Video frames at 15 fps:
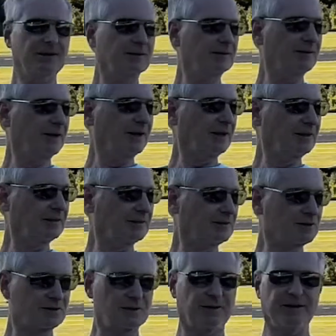then
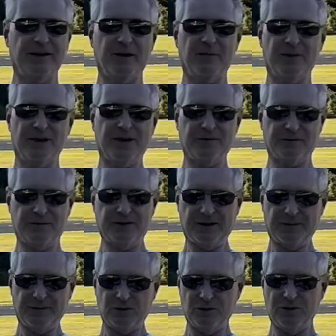start out by a
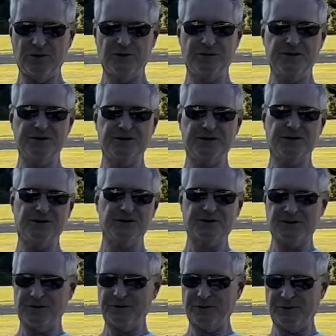frame, do your research.
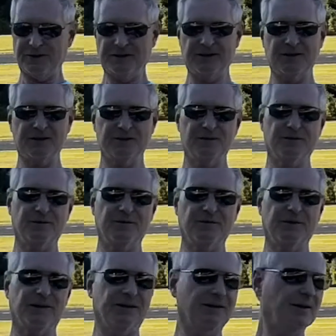If you like that sort of
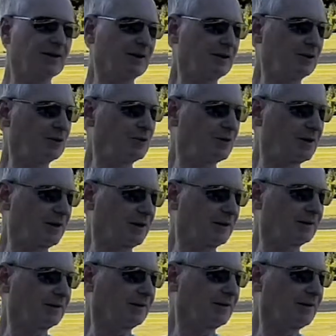thing, you
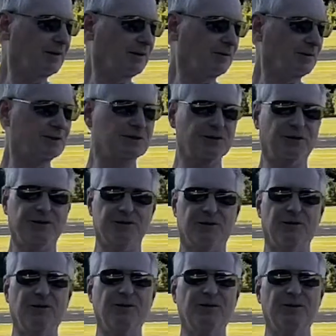can research
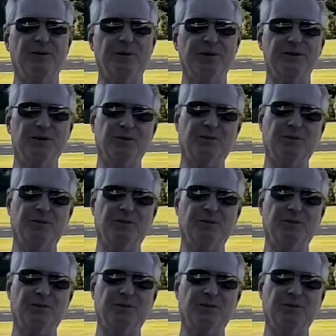all the bits and